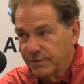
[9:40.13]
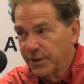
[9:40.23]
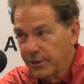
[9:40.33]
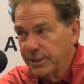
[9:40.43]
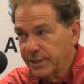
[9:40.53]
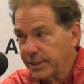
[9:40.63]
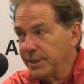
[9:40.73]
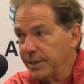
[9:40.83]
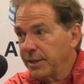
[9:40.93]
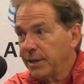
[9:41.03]
very
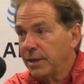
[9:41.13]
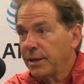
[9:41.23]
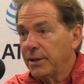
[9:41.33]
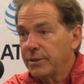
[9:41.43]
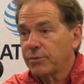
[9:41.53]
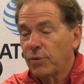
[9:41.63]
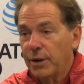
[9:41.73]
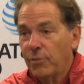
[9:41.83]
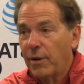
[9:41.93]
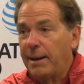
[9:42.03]
seat is
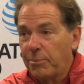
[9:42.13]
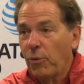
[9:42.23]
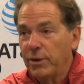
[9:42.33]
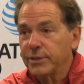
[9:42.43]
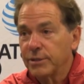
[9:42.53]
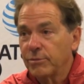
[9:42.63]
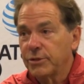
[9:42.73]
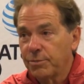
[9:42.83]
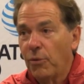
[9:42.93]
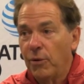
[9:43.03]
where rat poison
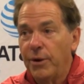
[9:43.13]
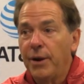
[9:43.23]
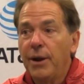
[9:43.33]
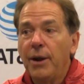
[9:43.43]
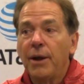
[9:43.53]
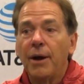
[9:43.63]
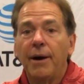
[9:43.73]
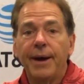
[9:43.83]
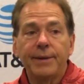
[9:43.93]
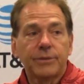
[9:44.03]
was born.
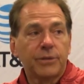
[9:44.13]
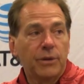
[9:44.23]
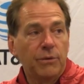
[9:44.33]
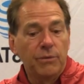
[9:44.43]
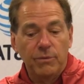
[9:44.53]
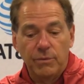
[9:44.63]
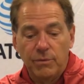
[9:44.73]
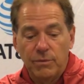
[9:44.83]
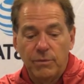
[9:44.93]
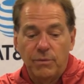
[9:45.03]
All right, so
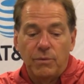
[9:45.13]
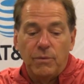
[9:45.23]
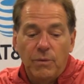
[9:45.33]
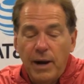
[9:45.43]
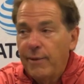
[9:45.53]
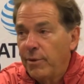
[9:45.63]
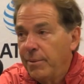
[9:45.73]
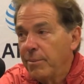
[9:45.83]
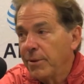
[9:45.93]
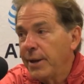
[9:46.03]
I
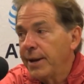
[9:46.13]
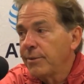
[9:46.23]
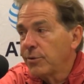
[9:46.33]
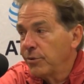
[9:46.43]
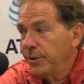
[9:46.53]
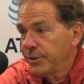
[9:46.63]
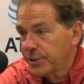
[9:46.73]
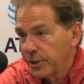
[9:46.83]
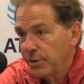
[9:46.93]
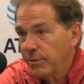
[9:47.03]
remember that 2 years
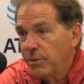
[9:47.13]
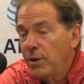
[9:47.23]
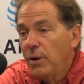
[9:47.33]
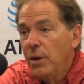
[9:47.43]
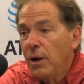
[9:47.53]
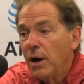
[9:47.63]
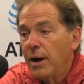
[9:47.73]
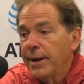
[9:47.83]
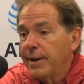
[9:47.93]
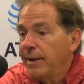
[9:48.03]
ago.
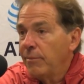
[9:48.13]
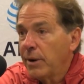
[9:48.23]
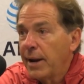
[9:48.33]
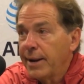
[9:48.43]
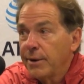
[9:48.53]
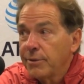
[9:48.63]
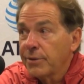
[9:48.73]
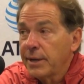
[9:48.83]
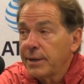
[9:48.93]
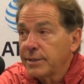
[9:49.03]
And when I hear
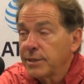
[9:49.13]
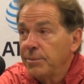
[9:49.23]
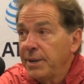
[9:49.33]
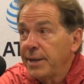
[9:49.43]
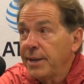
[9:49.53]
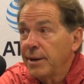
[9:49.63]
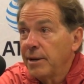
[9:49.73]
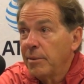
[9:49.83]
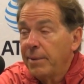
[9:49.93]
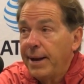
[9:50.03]
things in the media
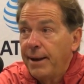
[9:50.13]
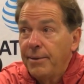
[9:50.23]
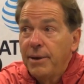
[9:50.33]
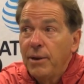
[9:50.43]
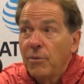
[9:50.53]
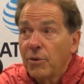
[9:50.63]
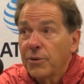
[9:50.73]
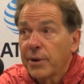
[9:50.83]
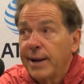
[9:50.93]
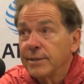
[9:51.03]
about
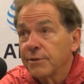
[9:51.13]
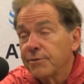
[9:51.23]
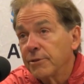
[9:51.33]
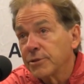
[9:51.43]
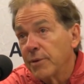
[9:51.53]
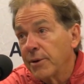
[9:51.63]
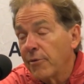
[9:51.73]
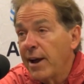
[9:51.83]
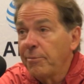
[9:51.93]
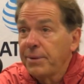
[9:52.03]
whether guys are first-round
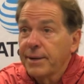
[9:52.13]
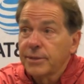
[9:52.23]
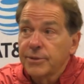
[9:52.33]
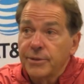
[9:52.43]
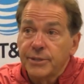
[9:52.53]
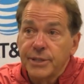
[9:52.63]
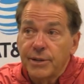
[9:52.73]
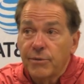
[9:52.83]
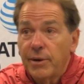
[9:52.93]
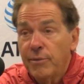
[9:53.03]
draft picks or they're
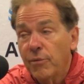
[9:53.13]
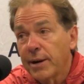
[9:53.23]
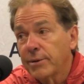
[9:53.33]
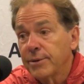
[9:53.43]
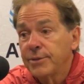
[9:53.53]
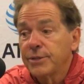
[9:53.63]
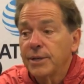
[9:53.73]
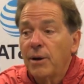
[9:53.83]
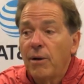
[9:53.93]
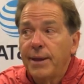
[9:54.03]
setting great records
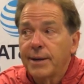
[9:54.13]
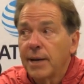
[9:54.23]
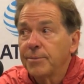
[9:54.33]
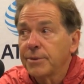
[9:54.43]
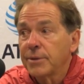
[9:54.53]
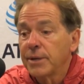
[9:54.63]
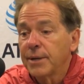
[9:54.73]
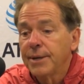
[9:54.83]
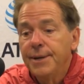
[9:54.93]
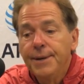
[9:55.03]
and all that type of thing,